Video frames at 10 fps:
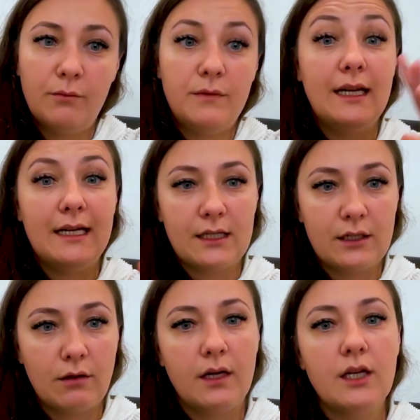data
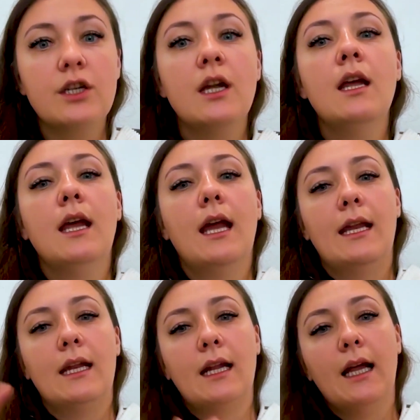storage
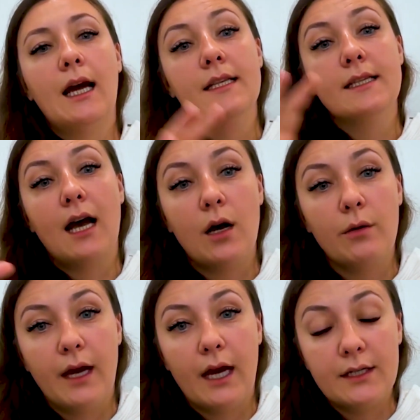and analyze
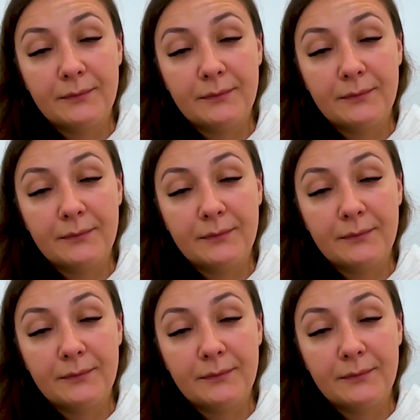how that